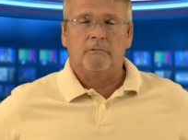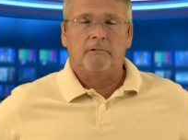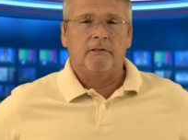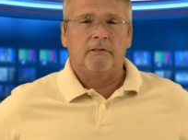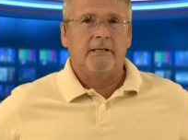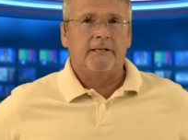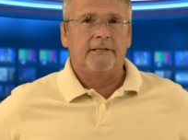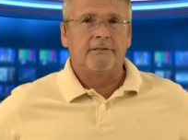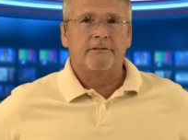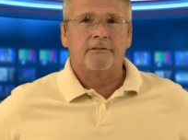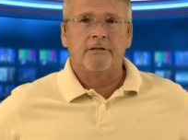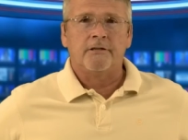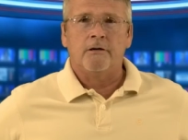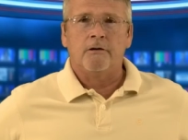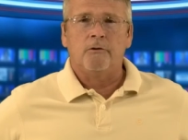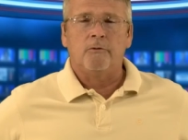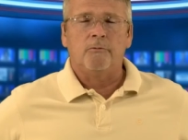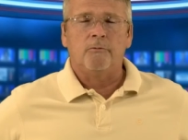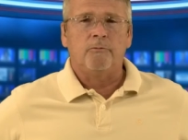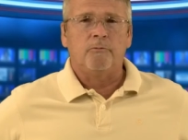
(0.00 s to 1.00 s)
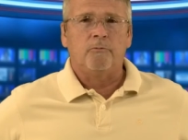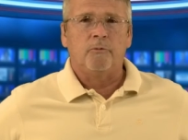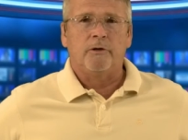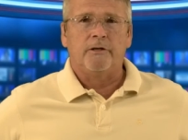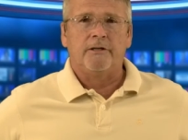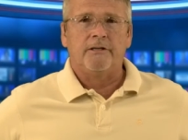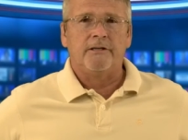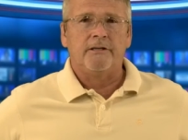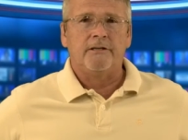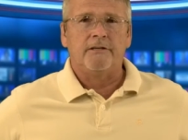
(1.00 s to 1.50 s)
let us know what
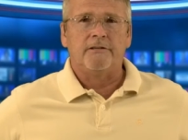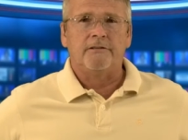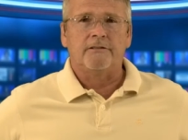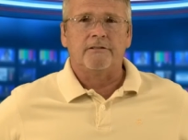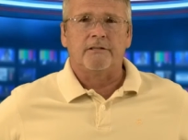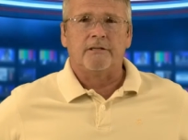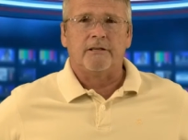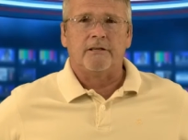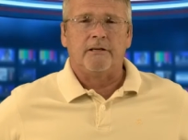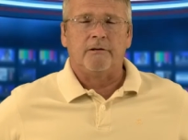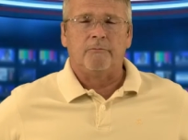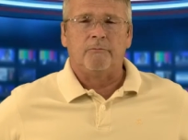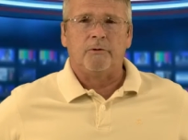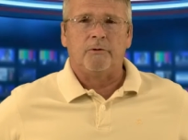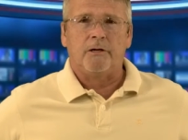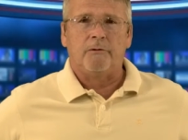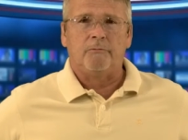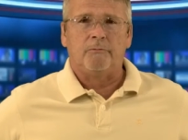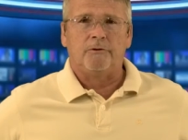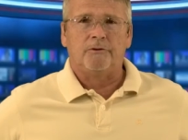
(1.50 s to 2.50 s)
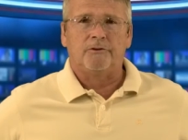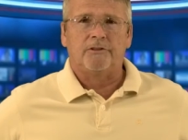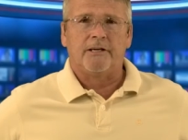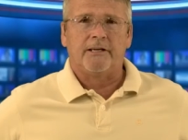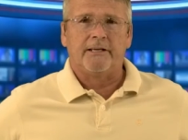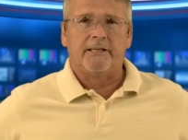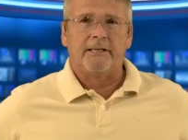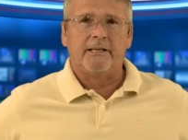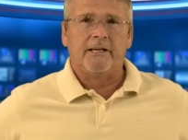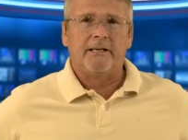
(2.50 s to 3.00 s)
it is, and we'll try
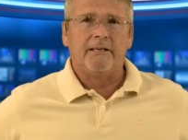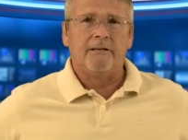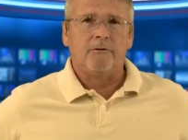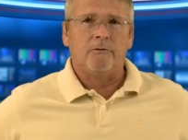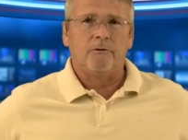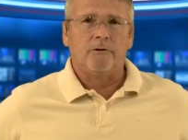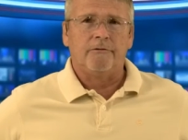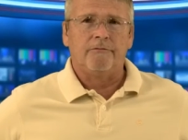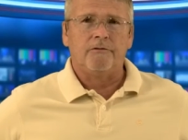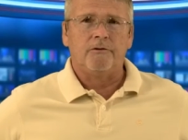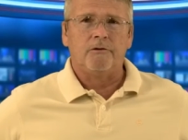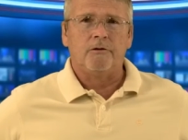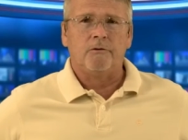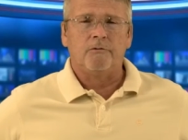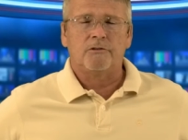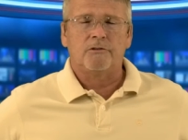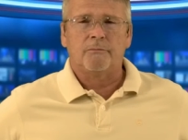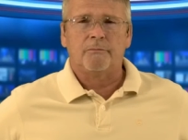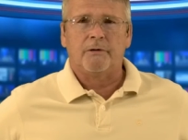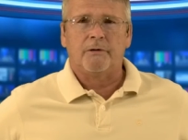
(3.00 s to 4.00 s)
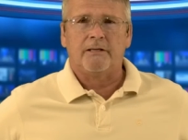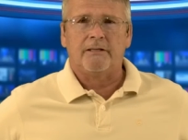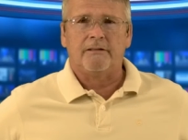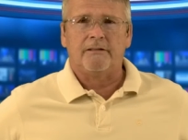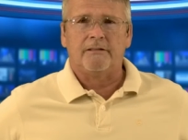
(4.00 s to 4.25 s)
to get it. Or if you know somebody that's